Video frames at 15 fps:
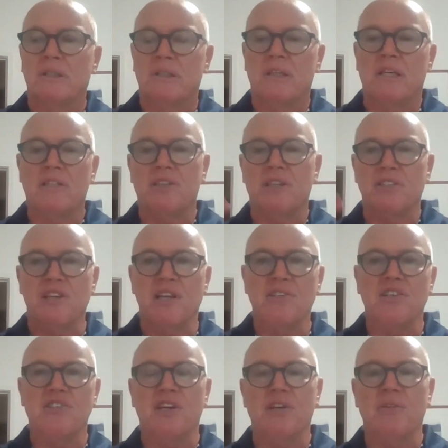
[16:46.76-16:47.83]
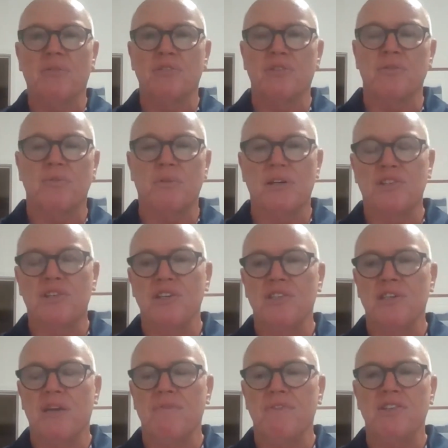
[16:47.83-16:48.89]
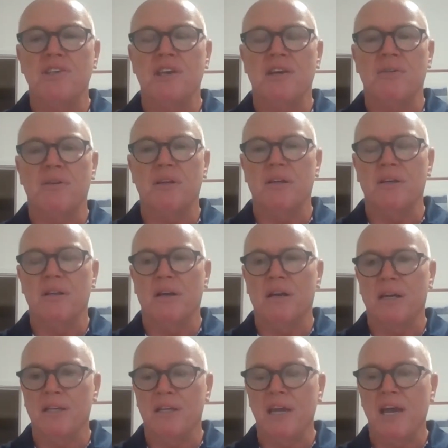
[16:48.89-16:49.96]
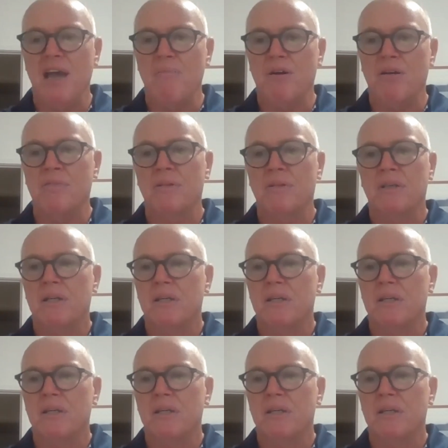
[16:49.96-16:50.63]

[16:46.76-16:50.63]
that sends a signal to Sea Safety Centre in Canberra.